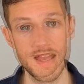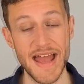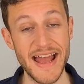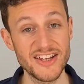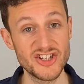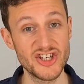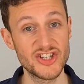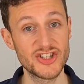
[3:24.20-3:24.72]

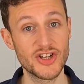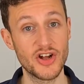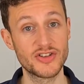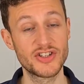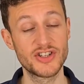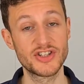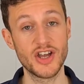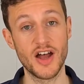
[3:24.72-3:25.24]
As she
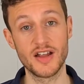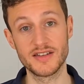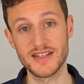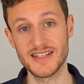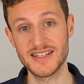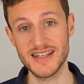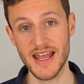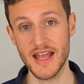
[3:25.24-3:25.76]
started to
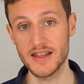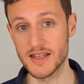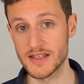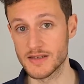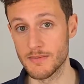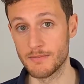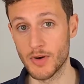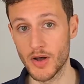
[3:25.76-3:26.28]
understand this
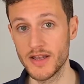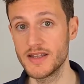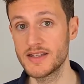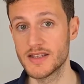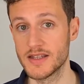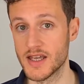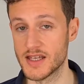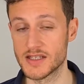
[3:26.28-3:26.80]
and buy
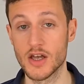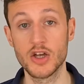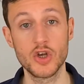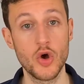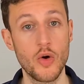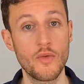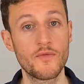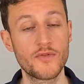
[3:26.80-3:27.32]
into this, her
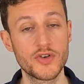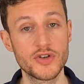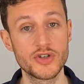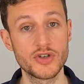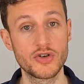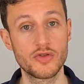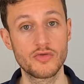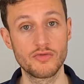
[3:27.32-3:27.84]
confidence
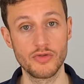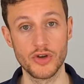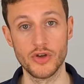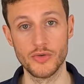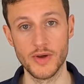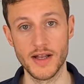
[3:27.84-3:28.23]
grew.